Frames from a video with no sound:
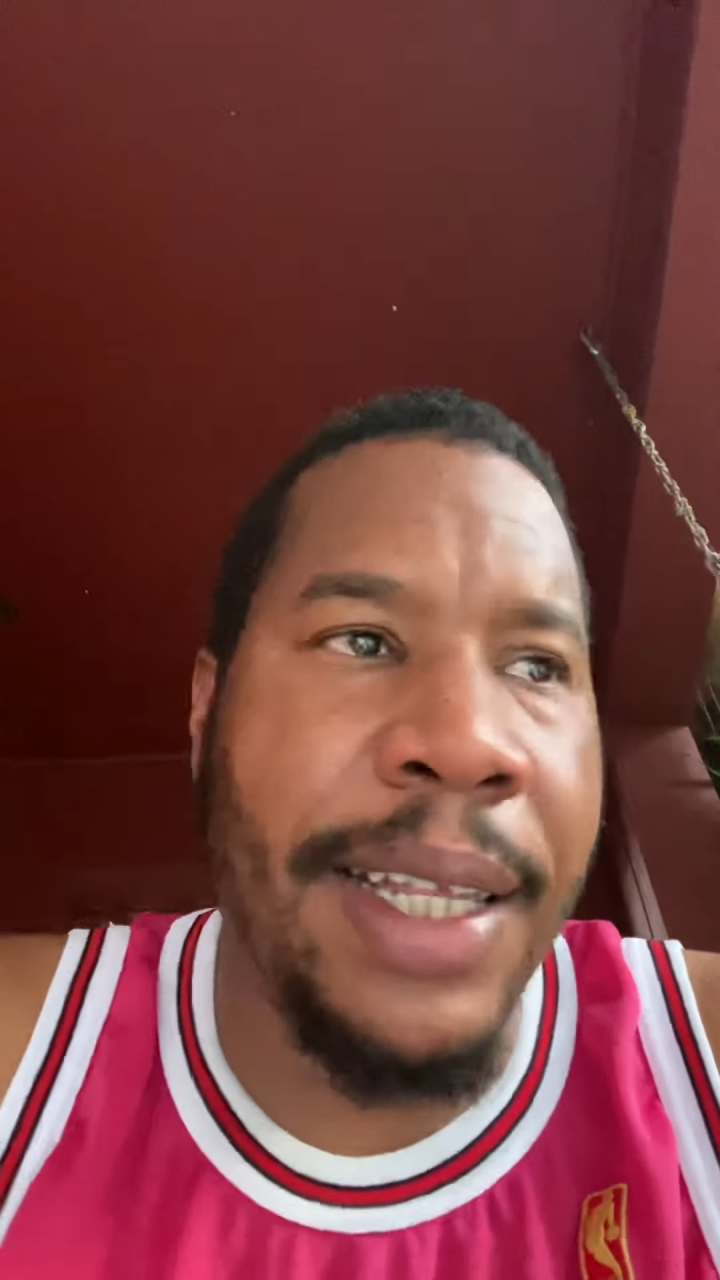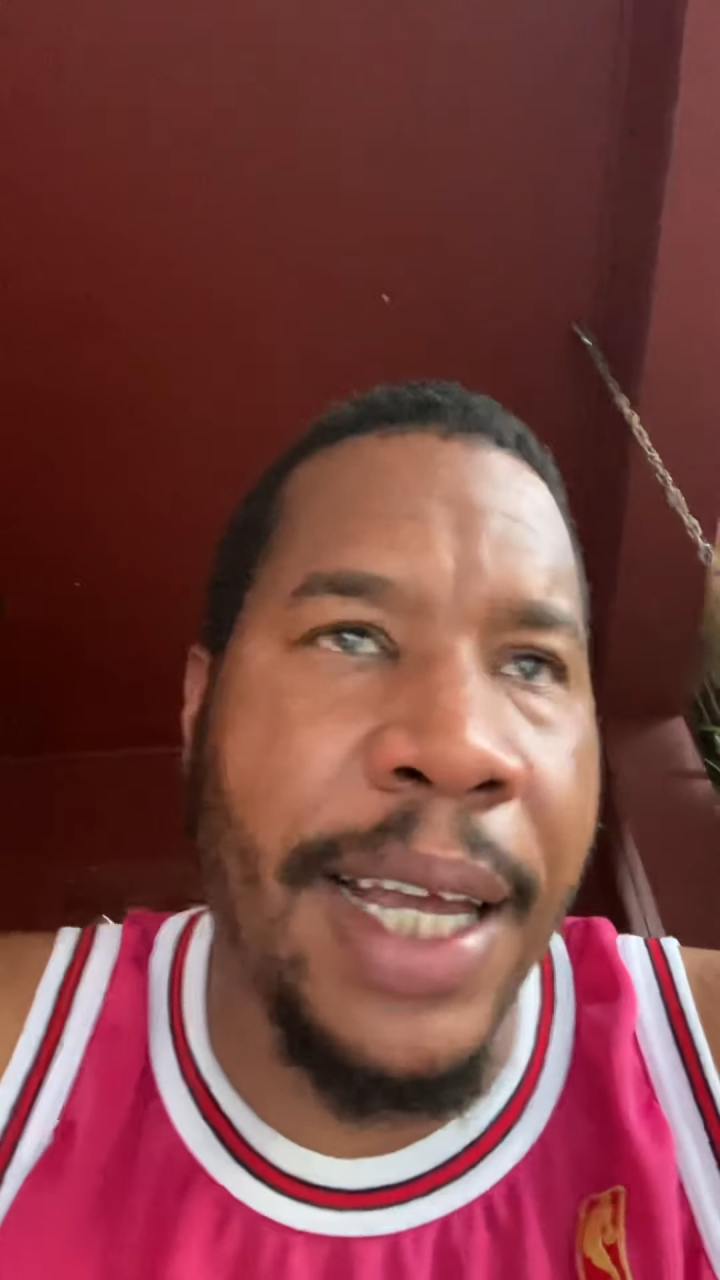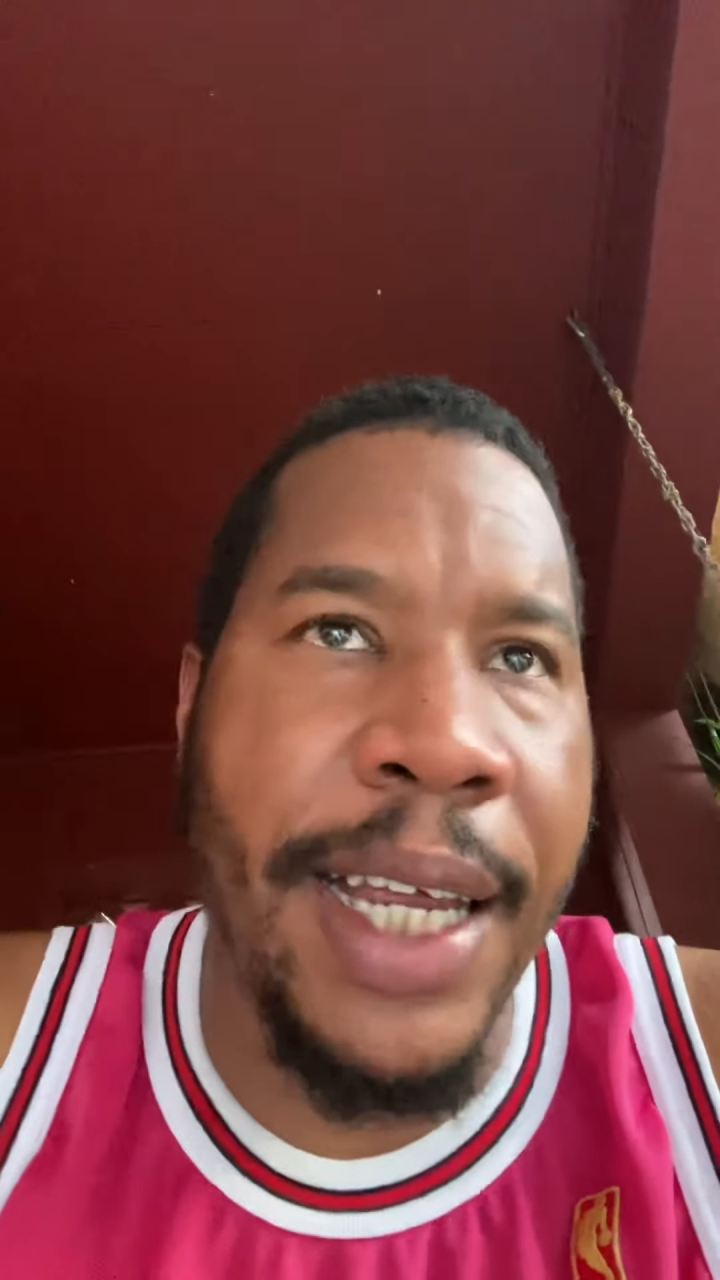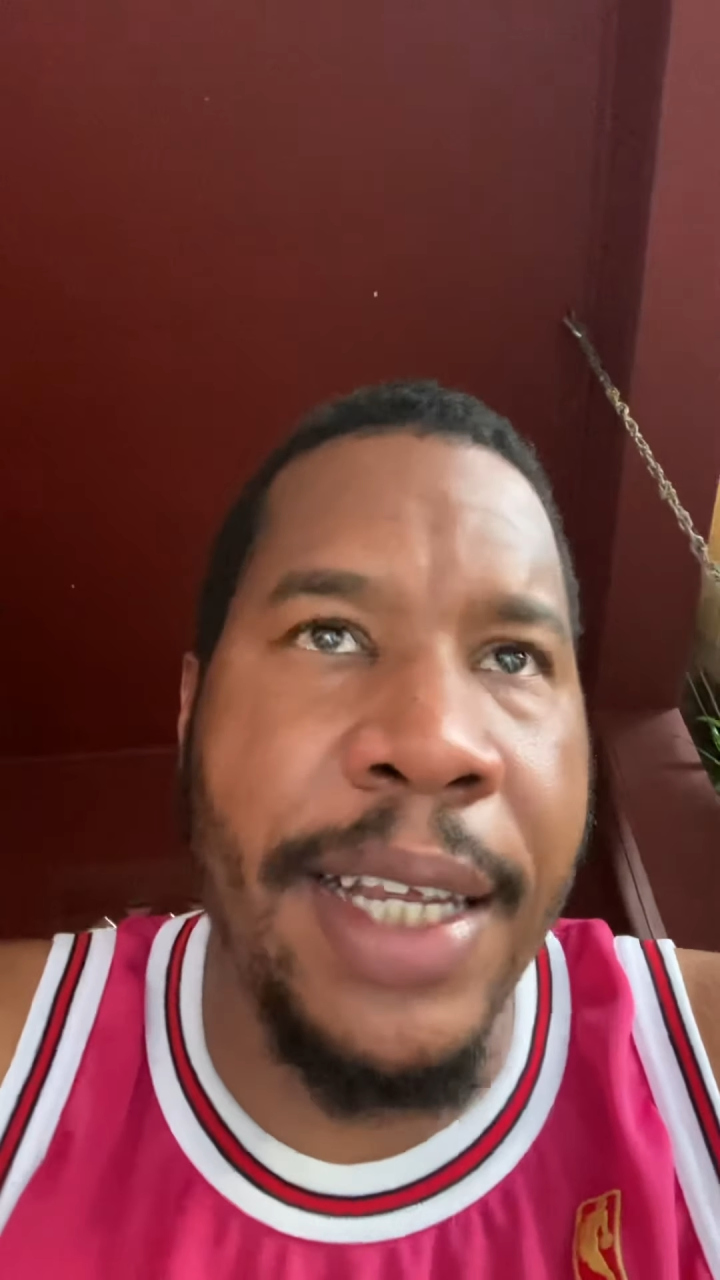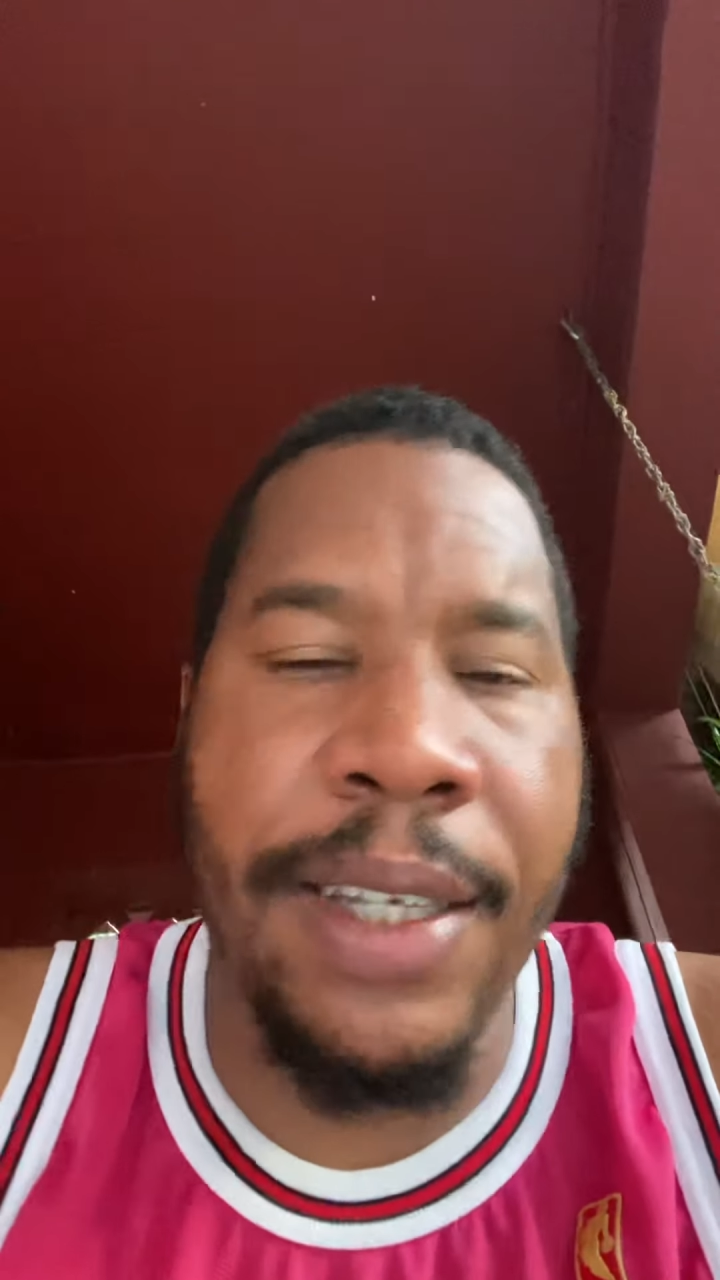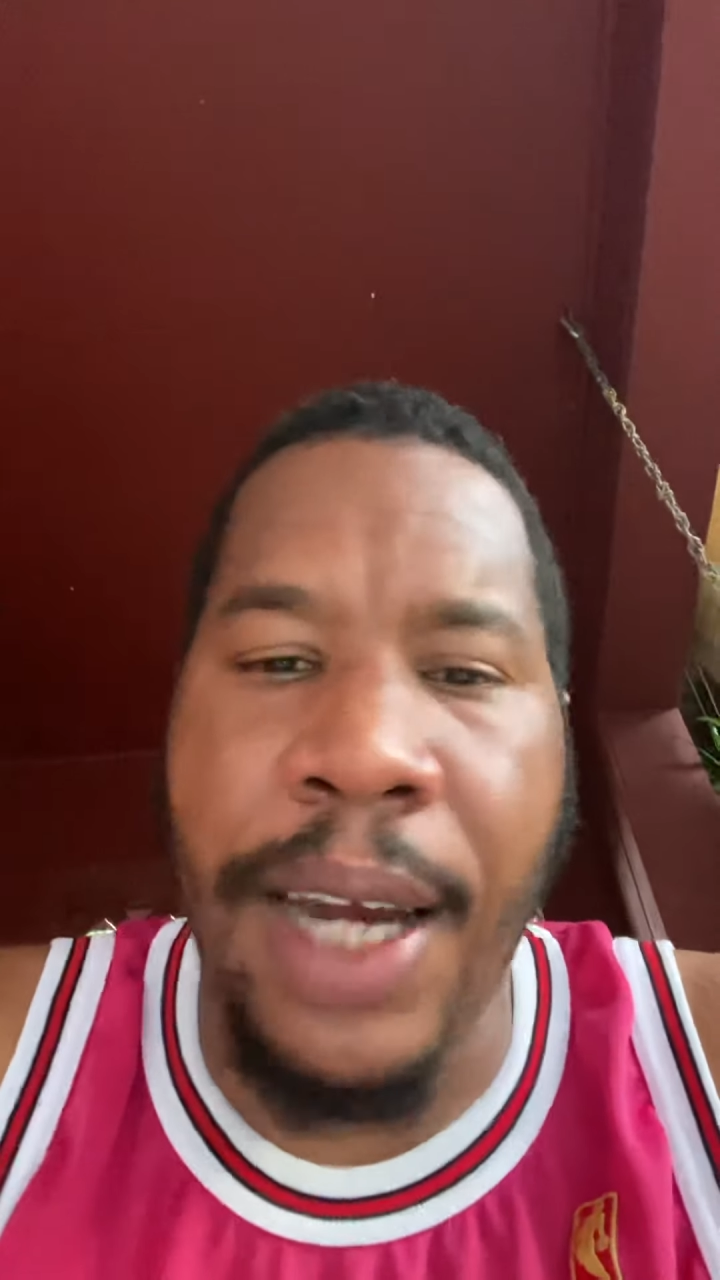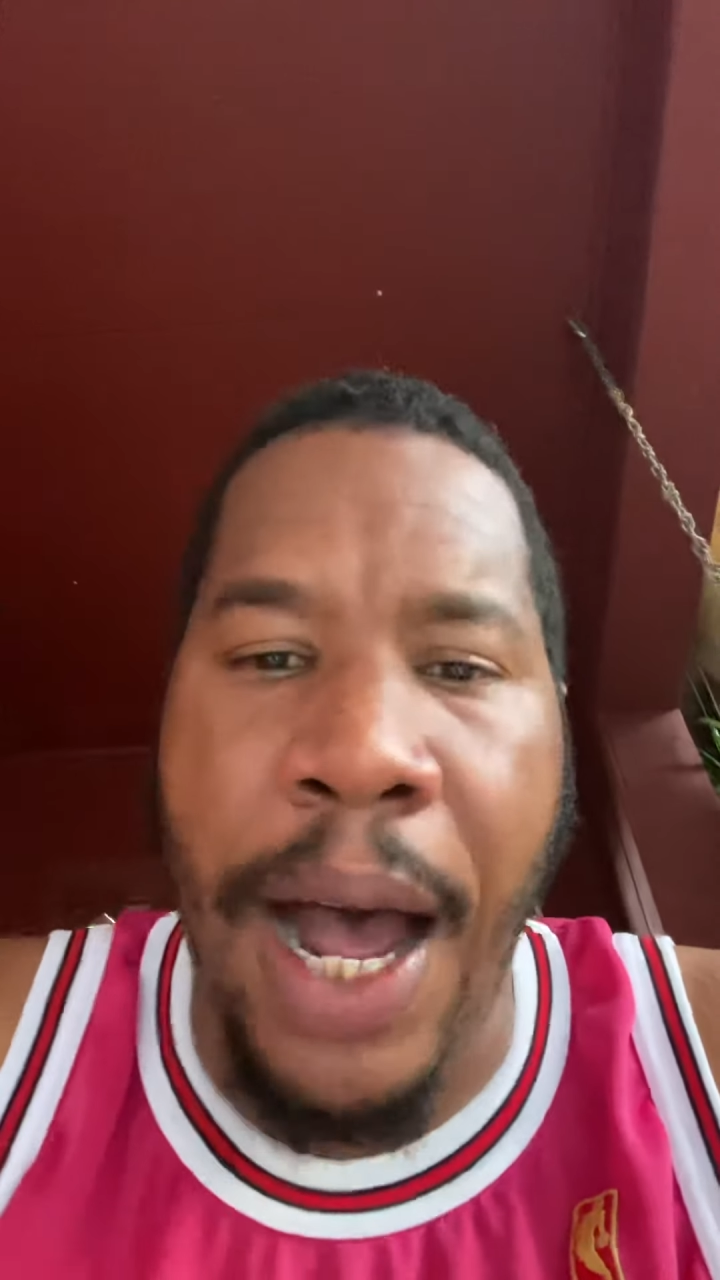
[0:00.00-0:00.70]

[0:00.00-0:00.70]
that he's going to